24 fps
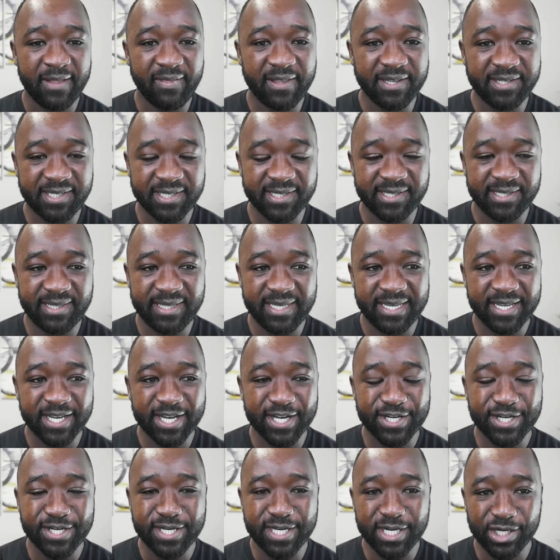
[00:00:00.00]
This is the
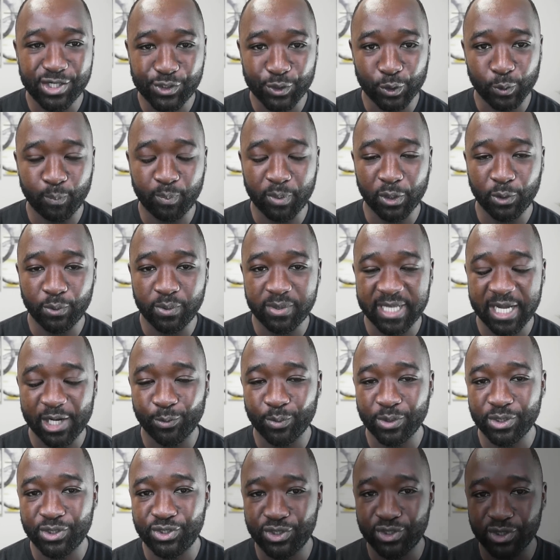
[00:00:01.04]
initial post
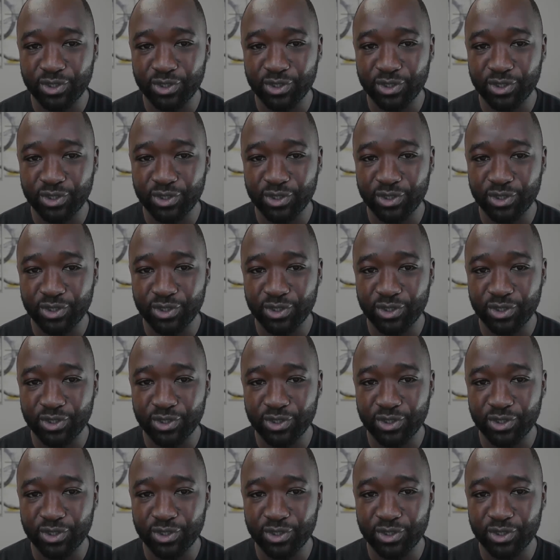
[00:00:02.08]
that was